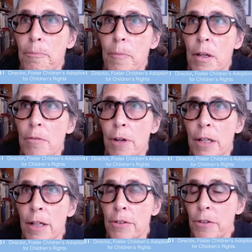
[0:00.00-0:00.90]

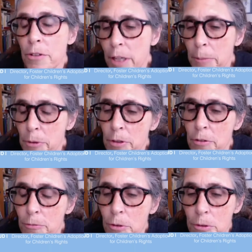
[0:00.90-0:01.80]
finalizes adoptions
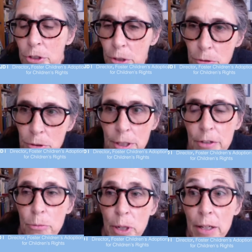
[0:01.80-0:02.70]
for children as
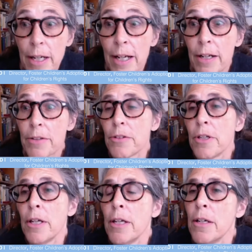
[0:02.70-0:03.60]
well as
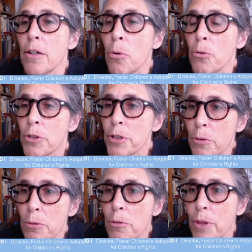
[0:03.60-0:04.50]
older
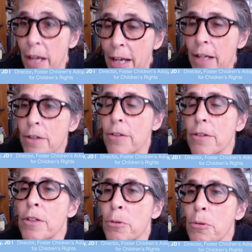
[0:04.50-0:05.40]
youth and
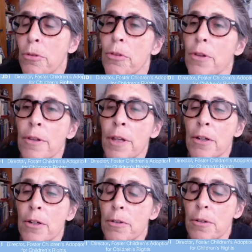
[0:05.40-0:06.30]
youth that
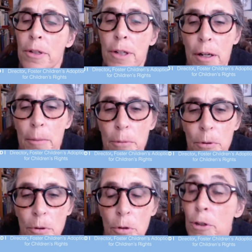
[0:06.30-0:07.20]
are
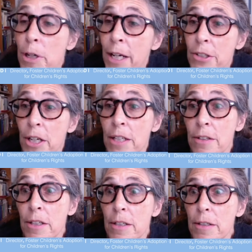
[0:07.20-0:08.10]
over age
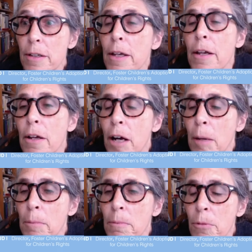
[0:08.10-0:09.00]
18 up
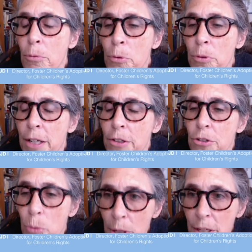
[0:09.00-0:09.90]
through the age
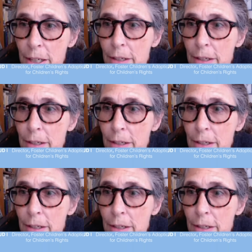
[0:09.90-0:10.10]
20,